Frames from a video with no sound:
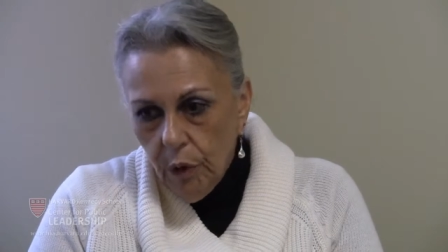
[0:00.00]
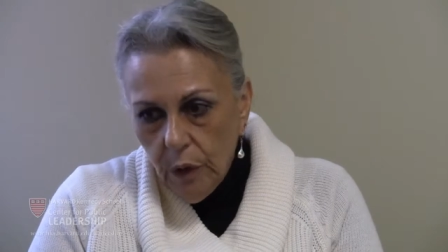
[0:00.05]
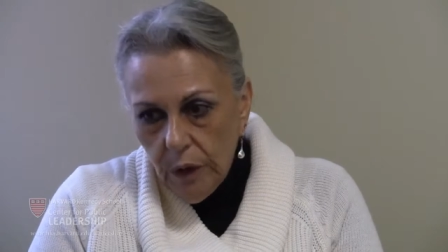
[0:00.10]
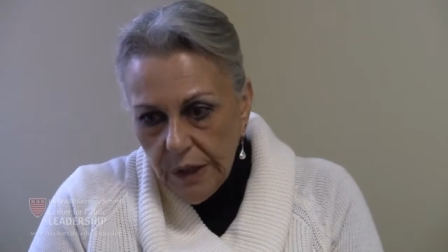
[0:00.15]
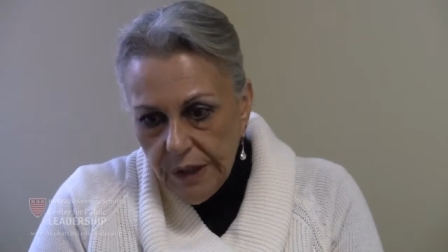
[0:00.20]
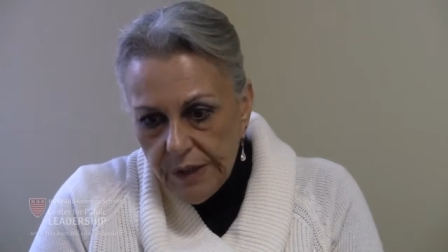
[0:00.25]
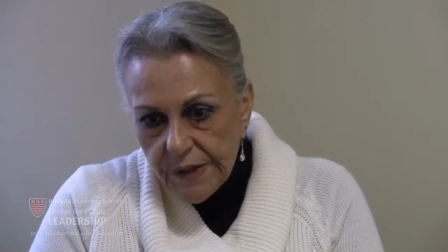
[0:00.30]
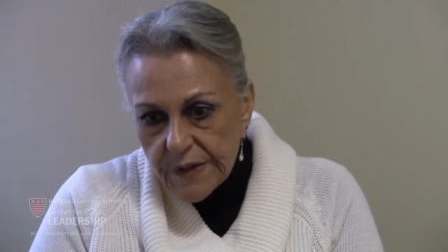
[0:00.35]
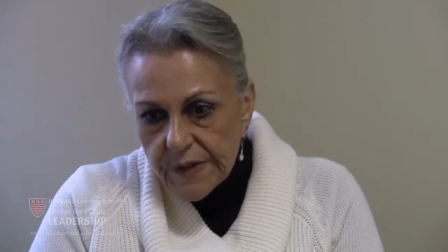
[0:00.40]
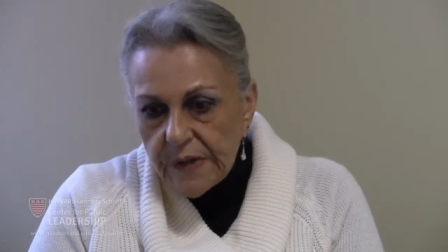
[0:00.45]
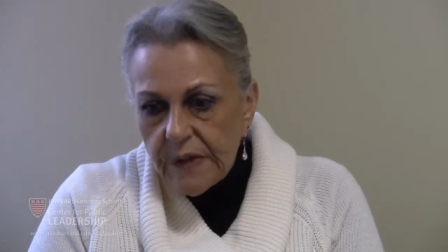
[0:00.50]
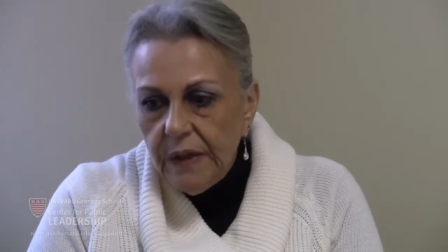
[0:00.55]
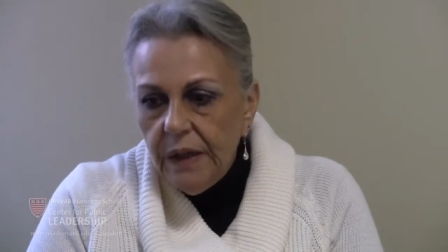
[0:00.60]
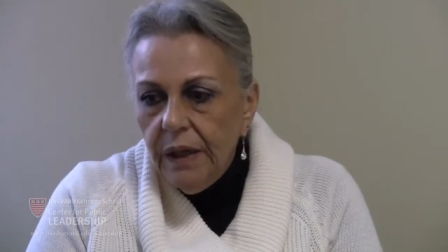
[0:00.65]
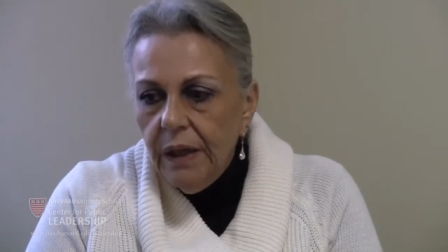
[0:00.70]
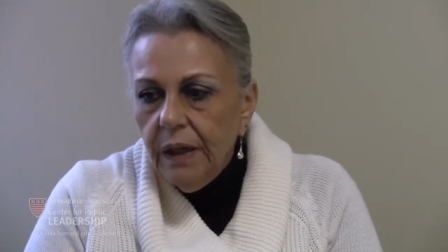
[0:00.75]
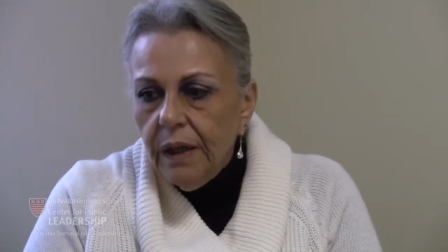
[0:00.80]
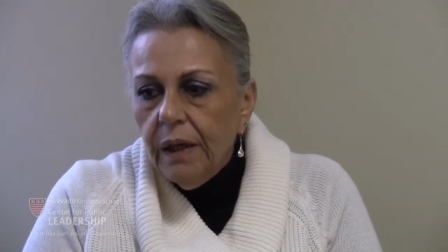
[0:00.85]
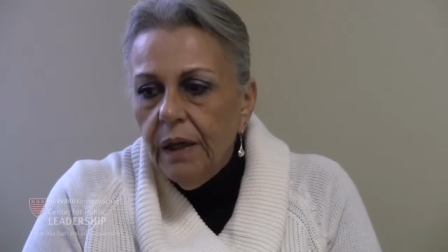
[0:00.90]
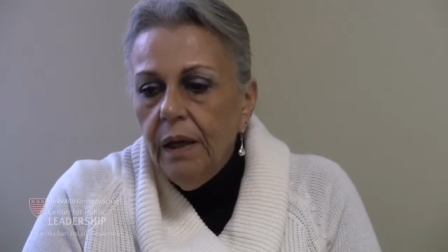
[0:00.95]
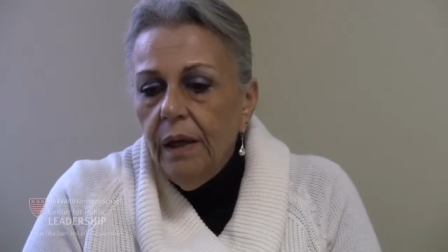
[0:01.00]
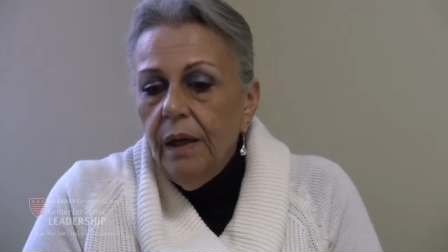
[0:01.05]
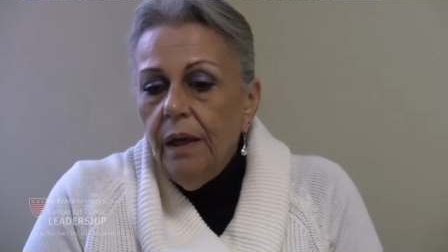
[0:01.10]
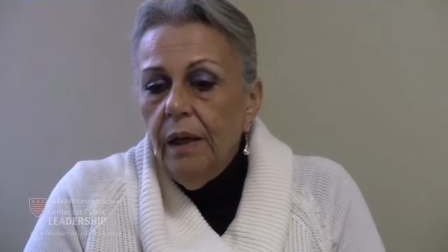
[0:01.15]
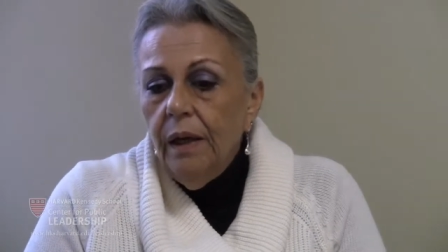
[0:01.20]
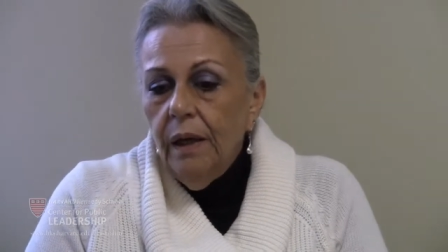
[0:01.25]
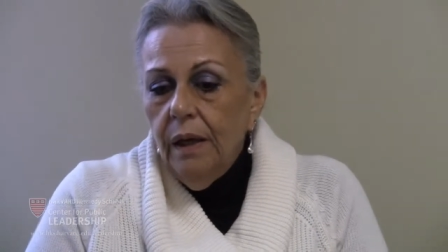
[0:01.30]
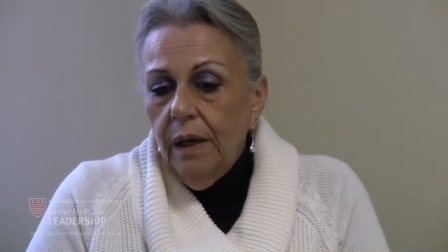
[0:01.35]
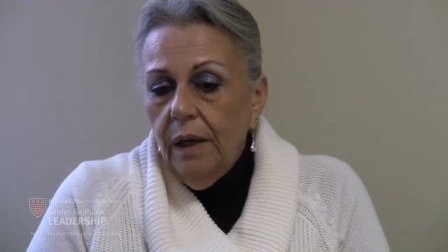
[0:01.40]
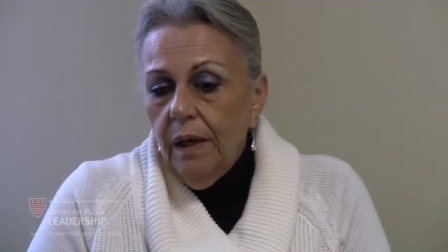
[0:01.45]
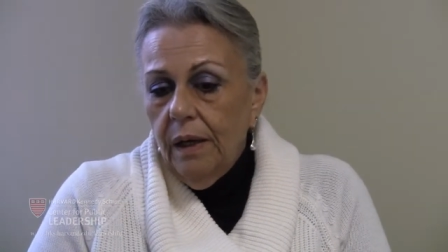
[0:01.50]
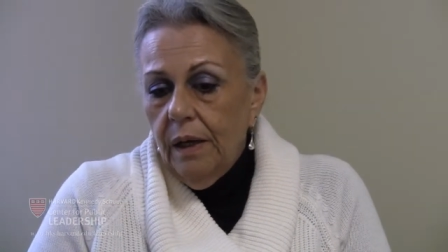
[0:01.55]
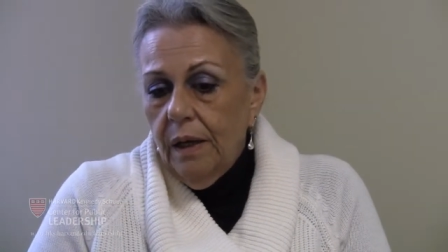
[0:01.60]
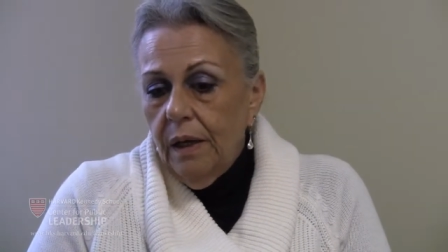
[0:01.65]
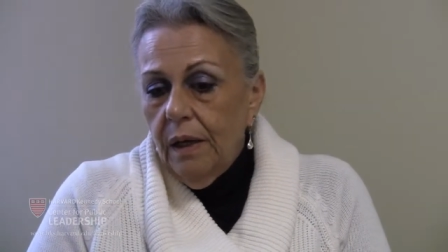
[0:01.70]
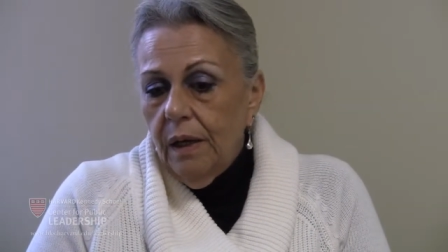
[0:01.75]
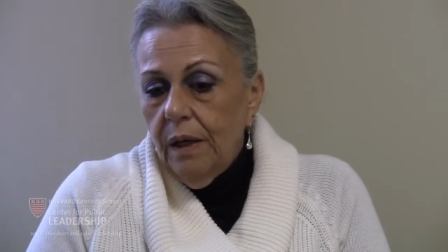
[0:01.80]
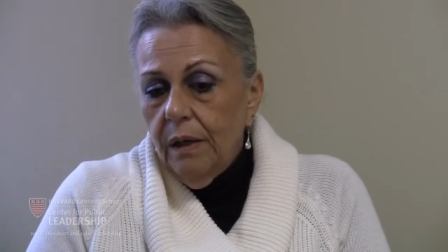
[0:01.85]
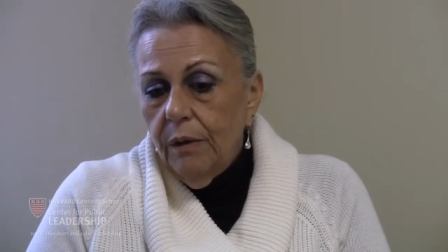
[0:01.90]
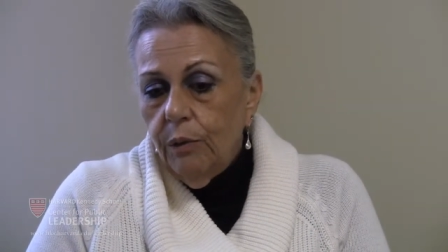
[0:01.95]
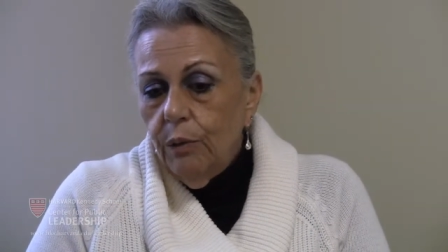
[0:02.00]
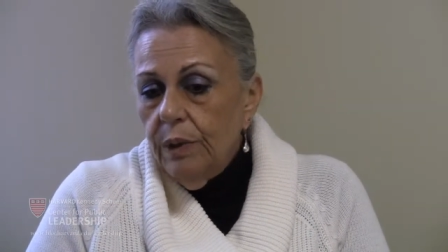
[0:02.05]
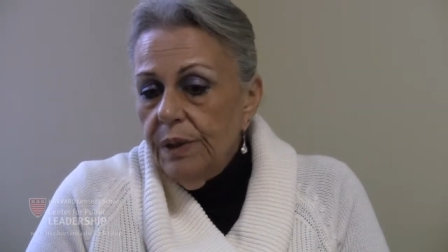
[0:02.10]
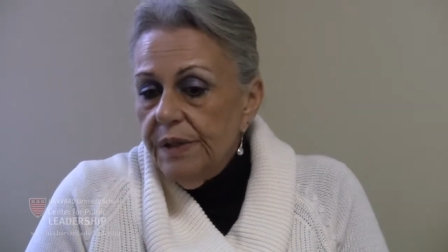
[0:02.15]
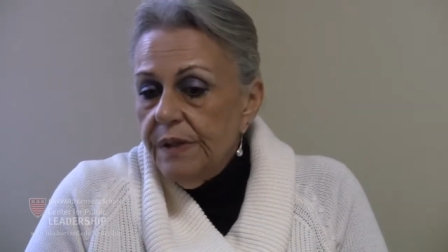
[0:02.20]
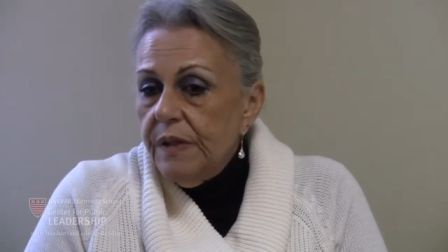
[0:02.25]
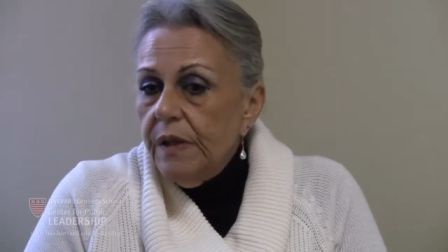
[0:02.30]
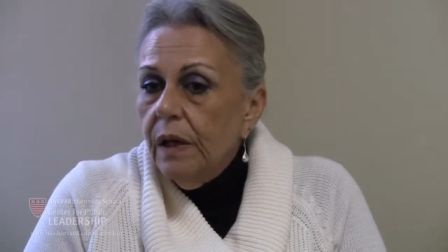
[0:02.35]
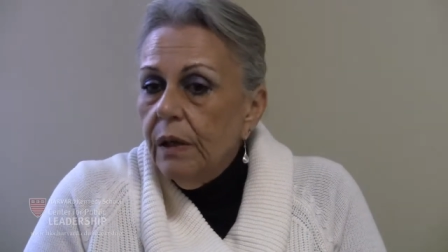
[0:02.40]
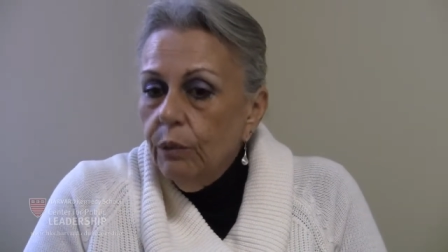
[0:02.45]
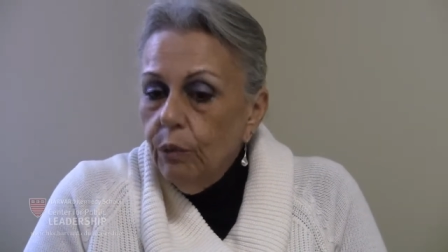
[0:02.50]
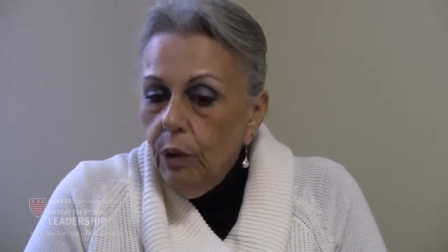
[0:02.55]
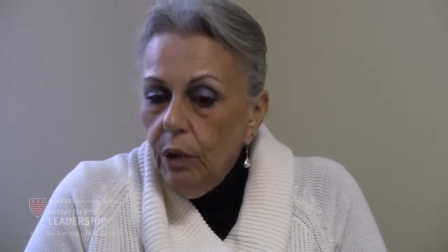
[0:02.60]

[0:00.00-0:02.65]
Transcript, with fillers: holistic, and we start